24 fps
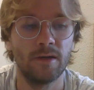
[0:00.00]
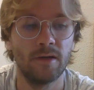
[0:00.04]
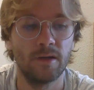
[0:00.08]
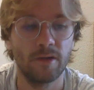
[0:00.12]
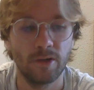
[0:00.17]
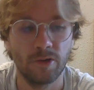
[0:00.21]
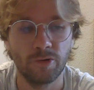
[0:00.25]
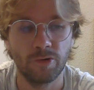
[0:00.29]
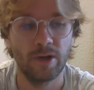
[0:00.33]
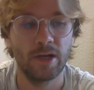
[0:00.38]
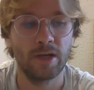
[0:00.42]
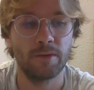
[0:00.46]

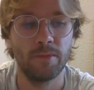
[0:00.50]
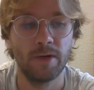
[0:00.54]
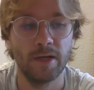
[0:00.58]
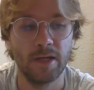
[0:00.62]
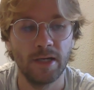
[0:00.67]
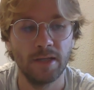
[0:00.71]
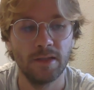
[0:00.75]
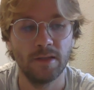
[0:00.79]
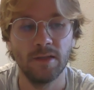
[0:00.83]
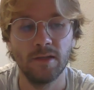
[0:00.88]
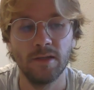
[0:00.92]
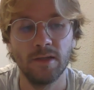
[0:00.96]
Greg,
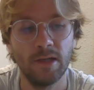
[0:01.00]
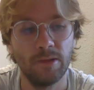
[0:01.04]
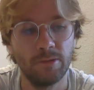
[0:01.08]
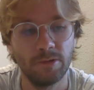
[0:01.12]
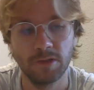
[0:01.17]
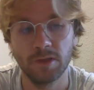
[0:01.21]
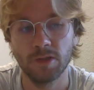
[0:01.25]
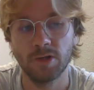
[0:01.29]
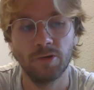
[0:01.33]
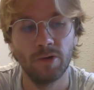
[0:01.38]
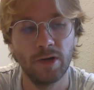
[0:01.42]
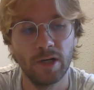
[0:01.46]
my AD, he
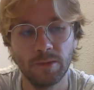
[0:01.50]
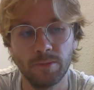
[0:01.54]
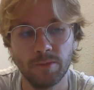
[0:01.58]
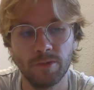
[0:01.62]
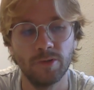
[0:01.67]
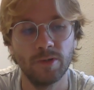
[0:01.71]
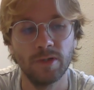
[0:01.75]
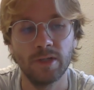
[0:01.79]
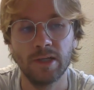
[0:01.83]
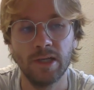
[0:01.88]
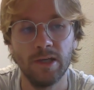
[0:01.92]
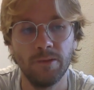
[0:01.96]
was
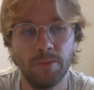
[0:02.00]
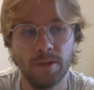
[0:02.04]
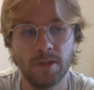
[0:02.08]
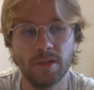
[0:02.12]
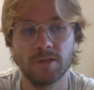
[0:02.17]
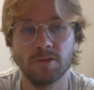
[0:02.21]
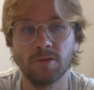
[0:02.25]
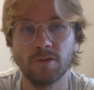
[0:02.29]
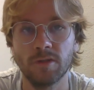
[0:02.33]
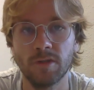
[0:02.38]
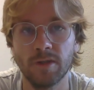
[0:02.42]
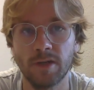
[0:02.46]
incredible in keeping
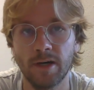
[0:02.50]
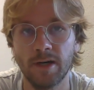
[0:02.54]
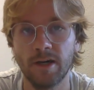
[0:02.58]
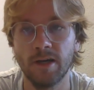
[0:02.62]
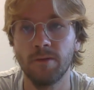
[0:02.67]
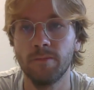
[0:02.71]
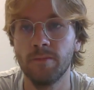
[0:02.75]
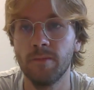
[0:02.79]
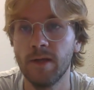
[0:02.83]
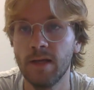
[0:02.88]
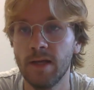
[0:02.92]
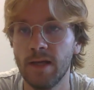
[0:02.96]
us on
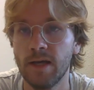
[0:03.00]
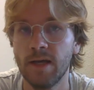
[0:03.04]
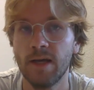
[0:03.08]
time